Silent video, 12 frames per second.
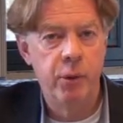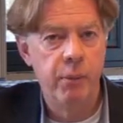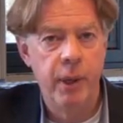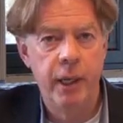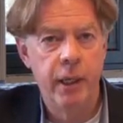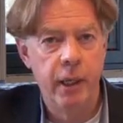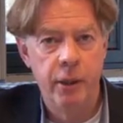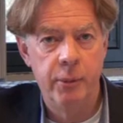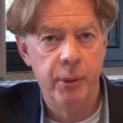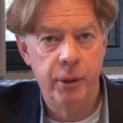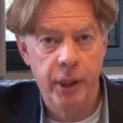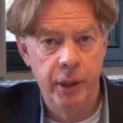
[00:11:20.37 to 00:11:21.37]
to make
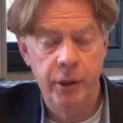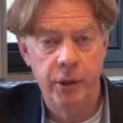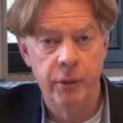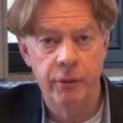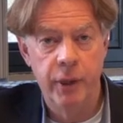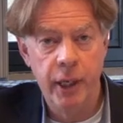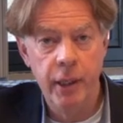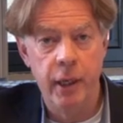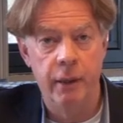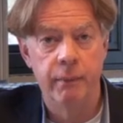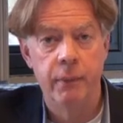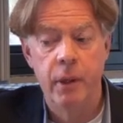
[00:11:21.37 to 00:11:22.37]
interpretations of data,